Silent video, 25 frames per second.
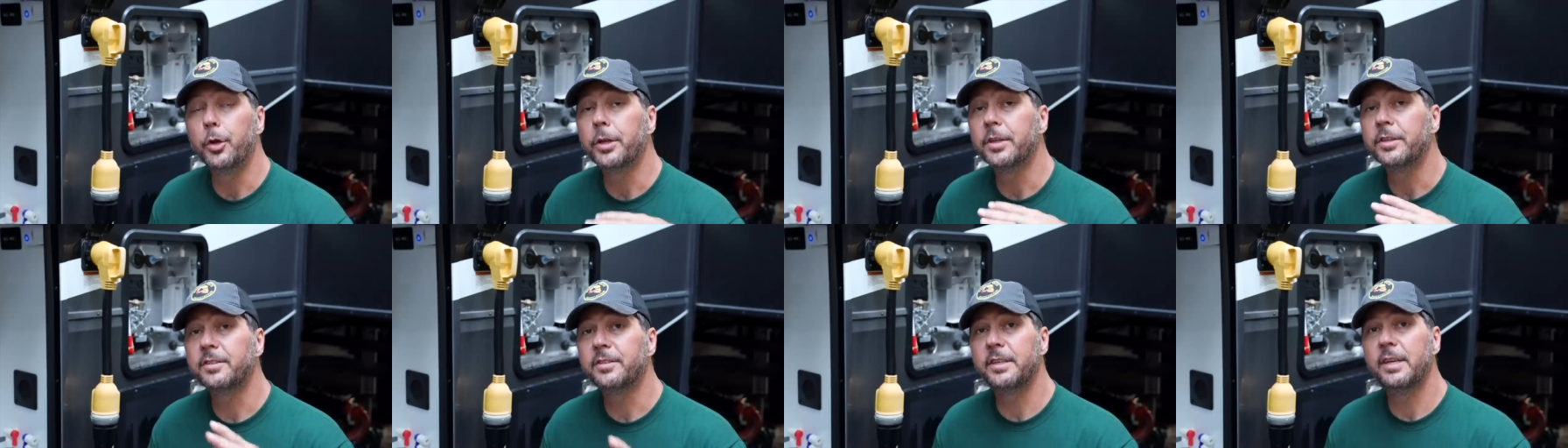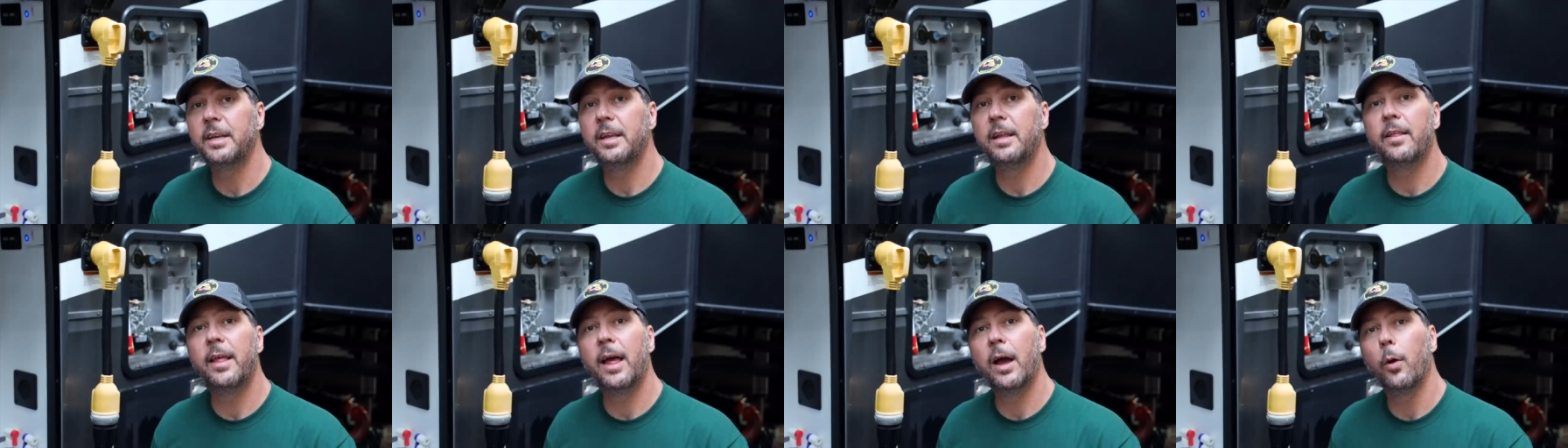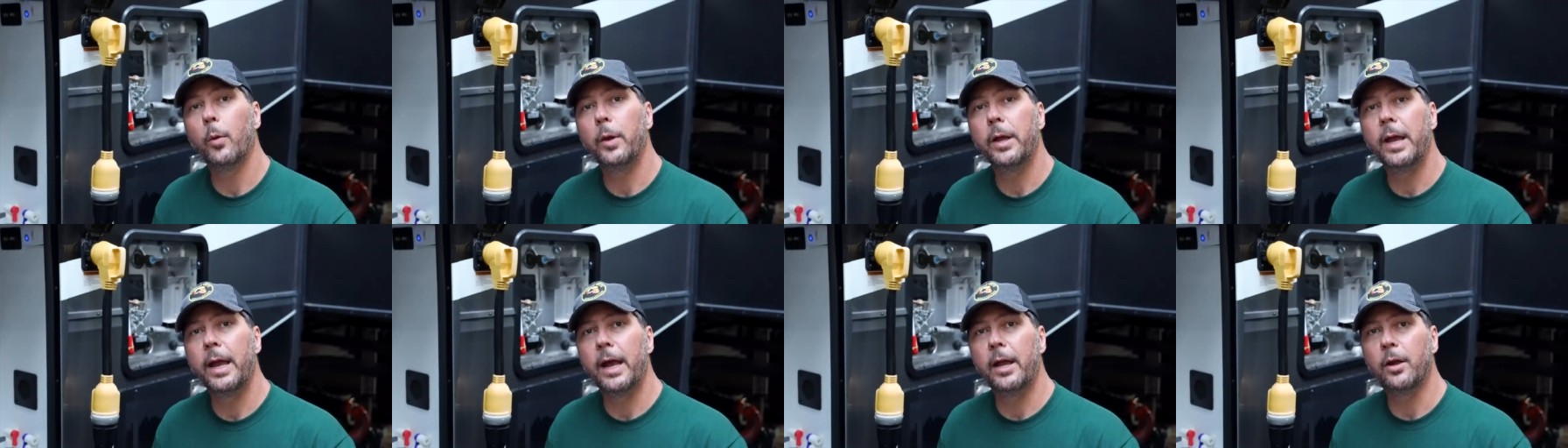can see
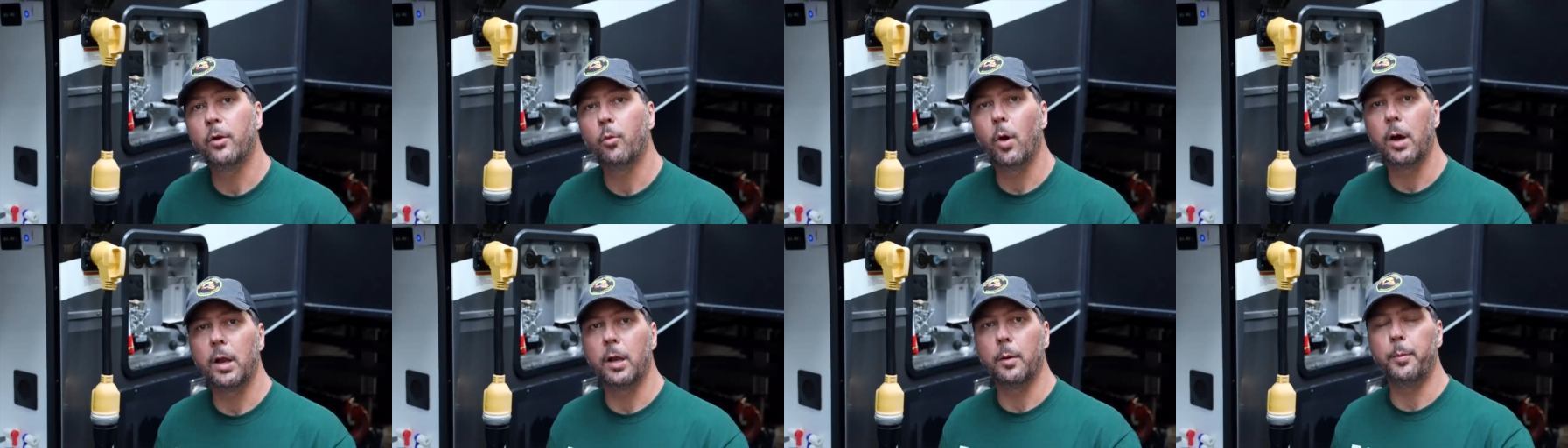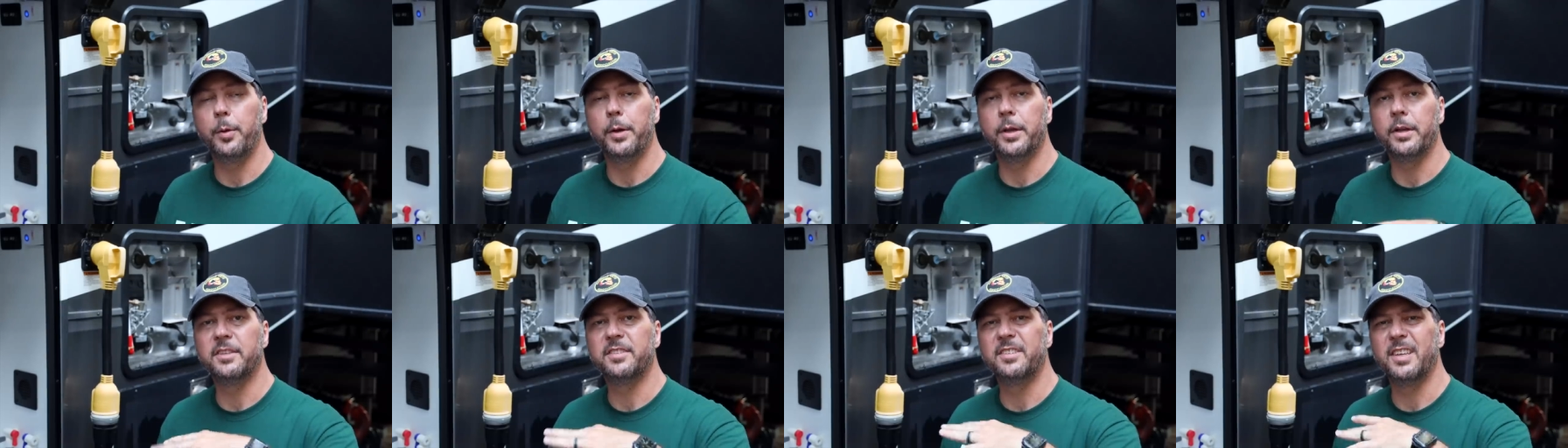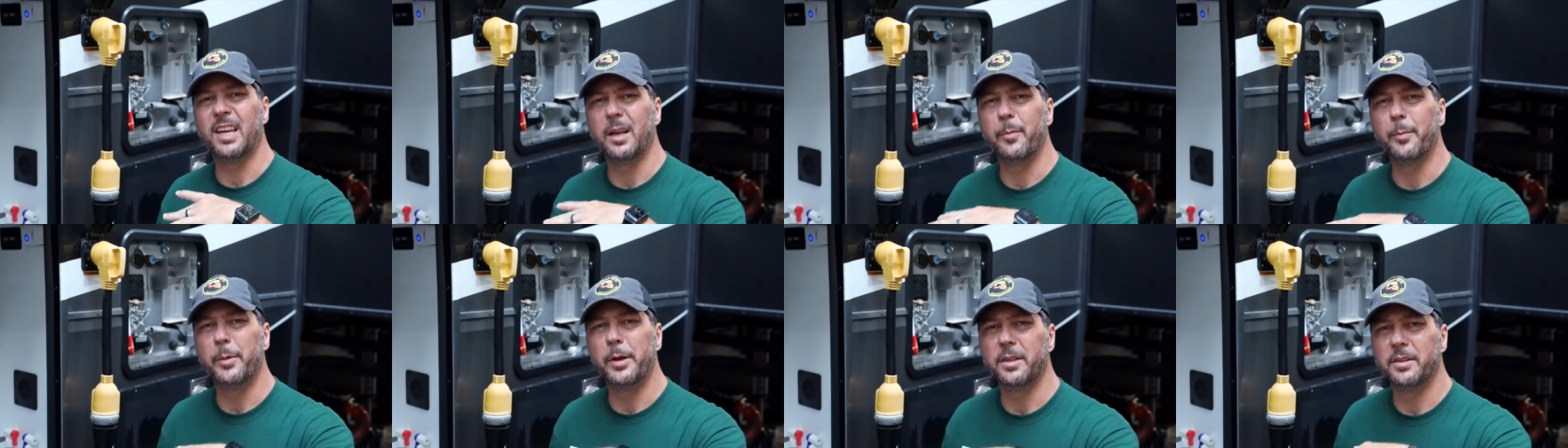that we had quite a bit of
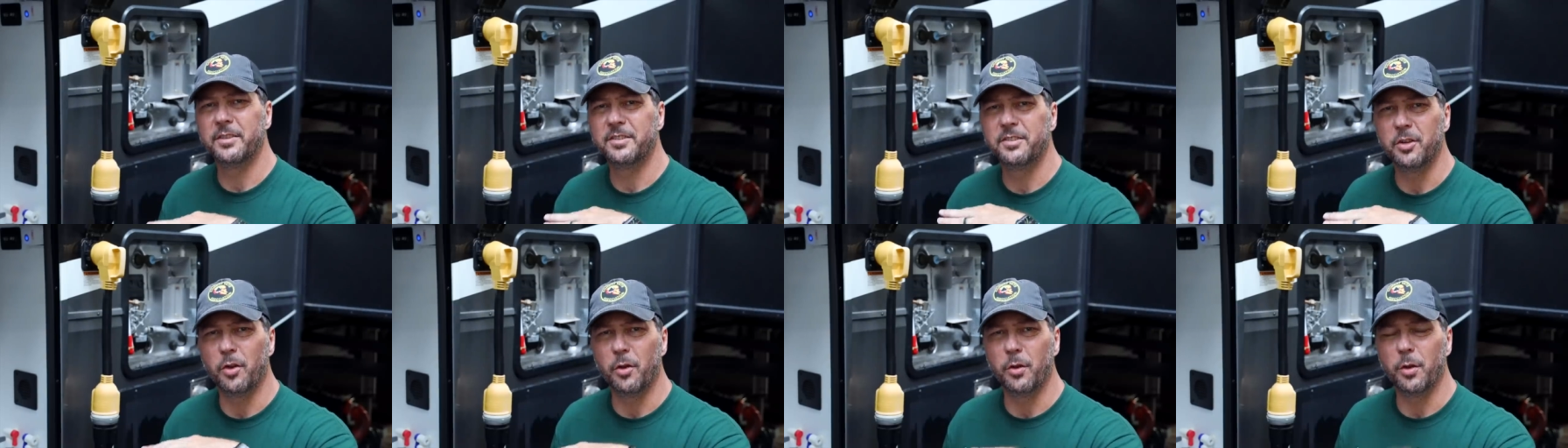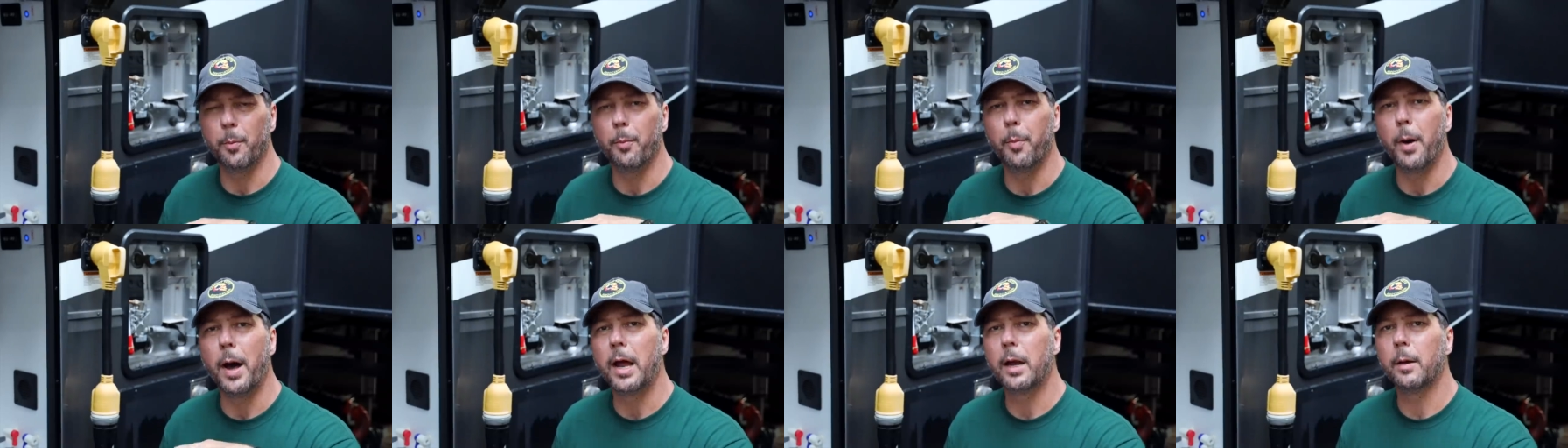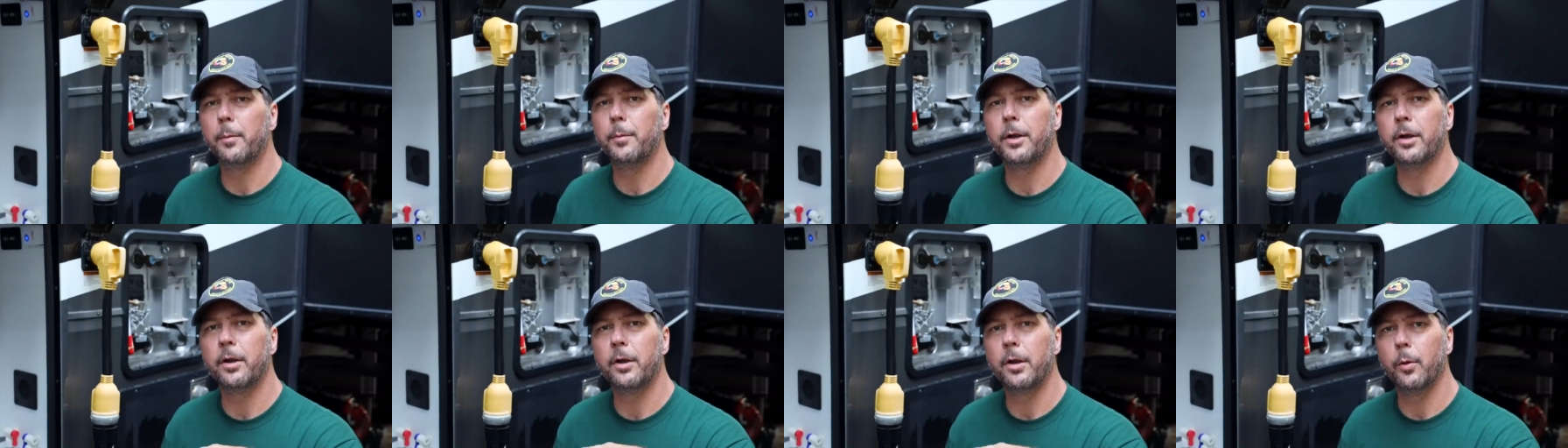sediment still in the
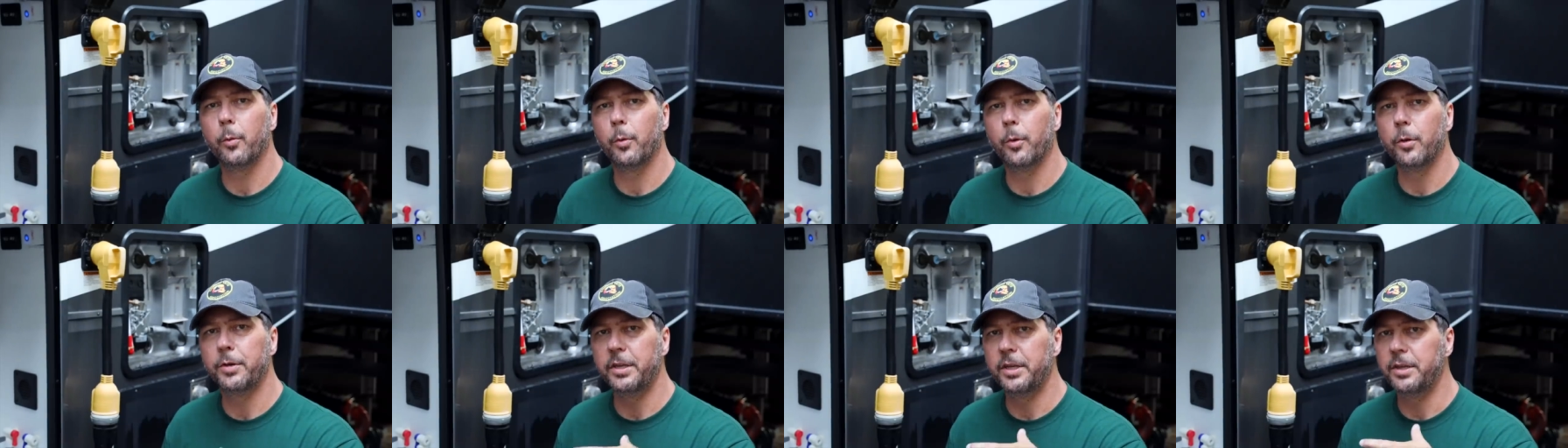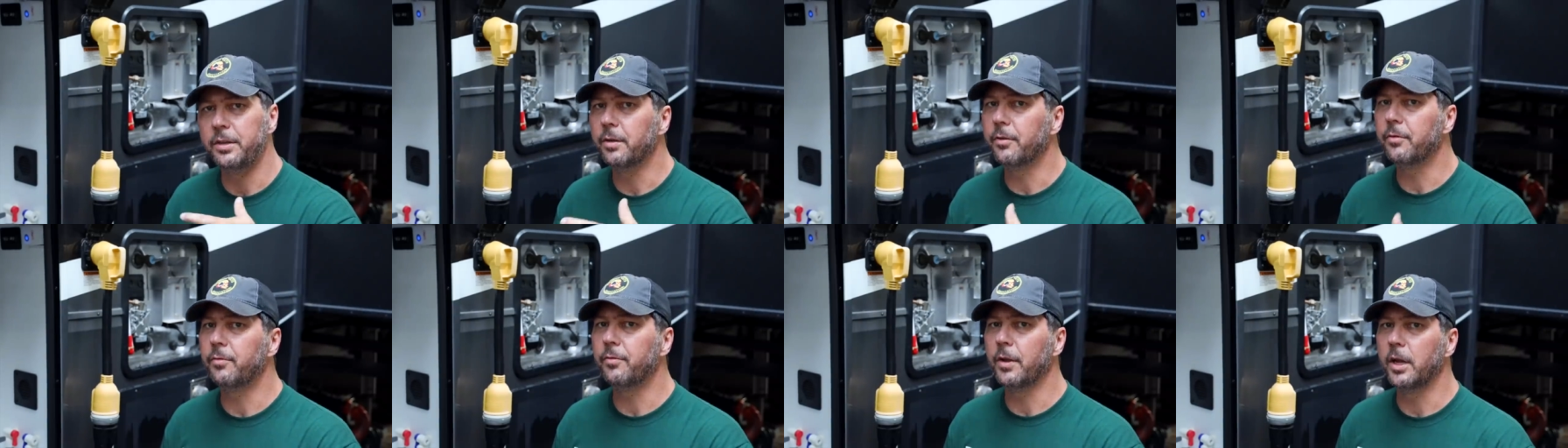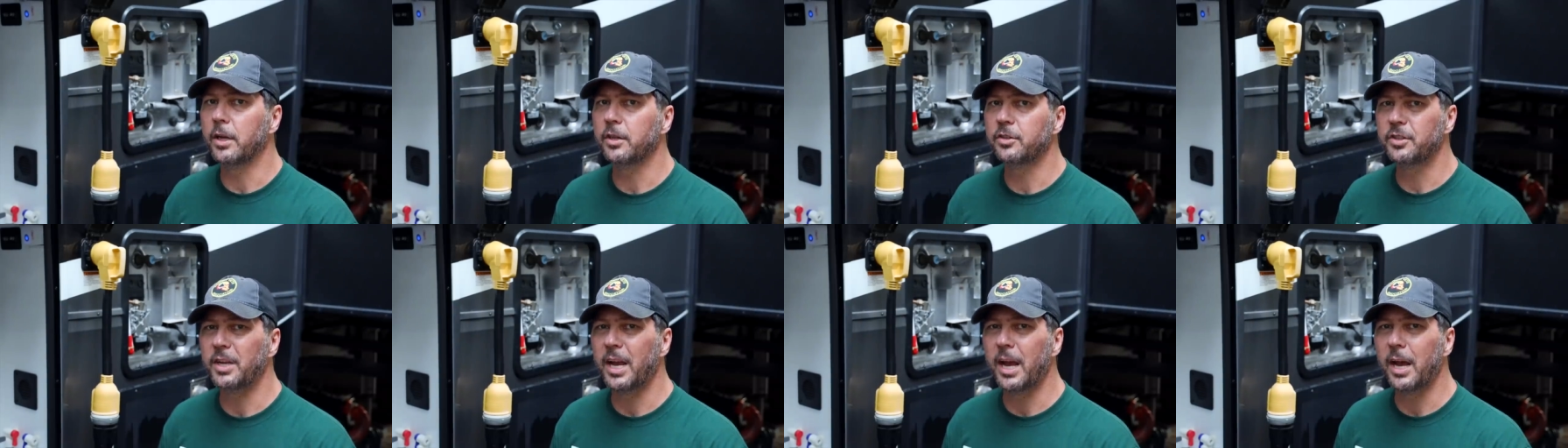bottom there that we'll need to
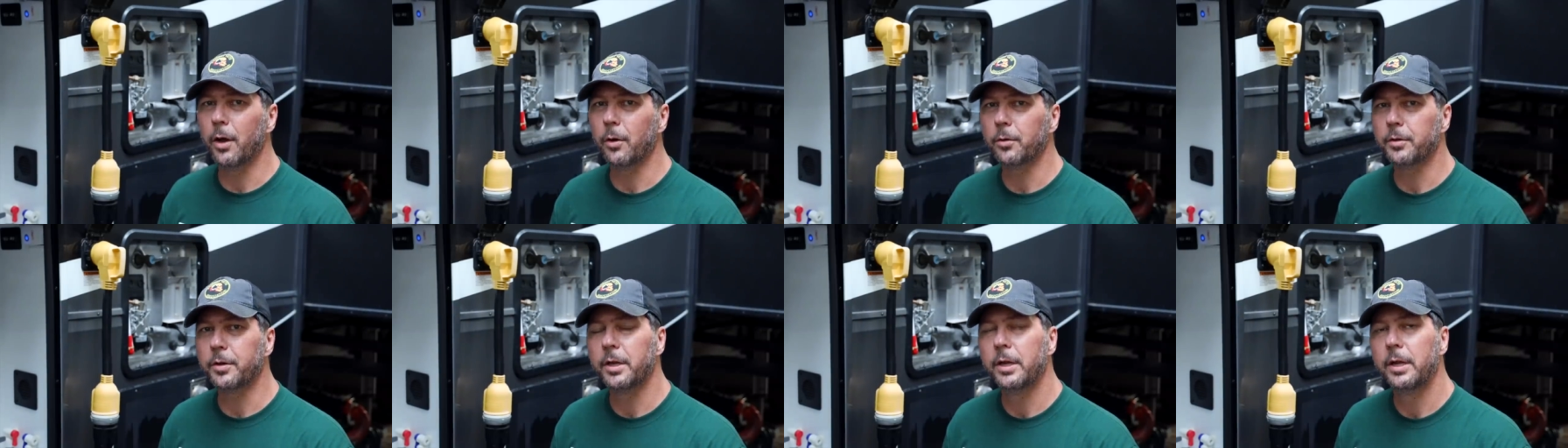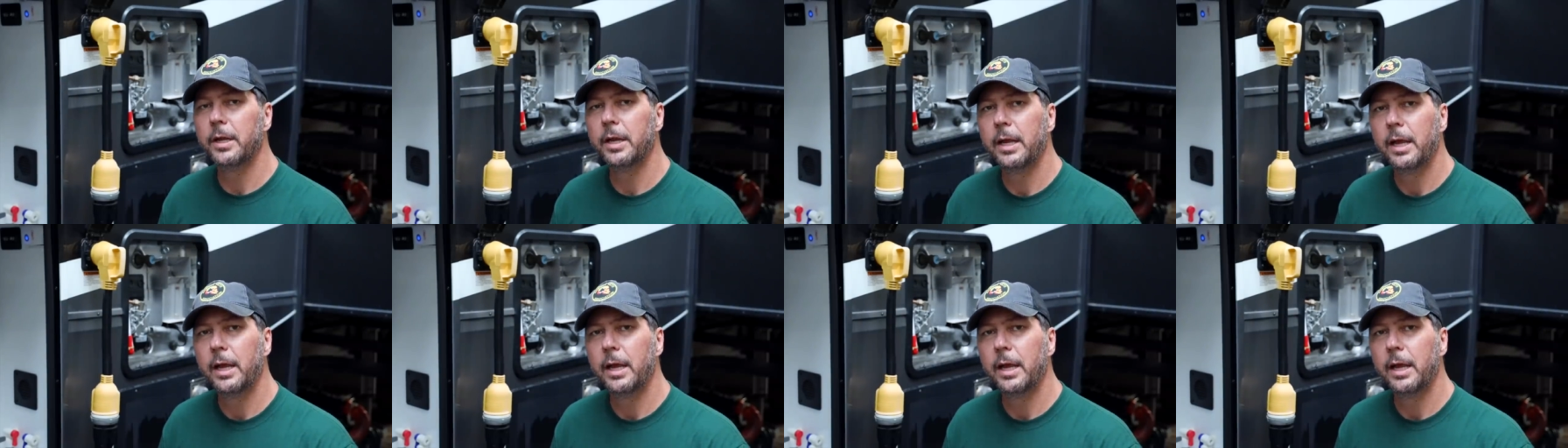flush out.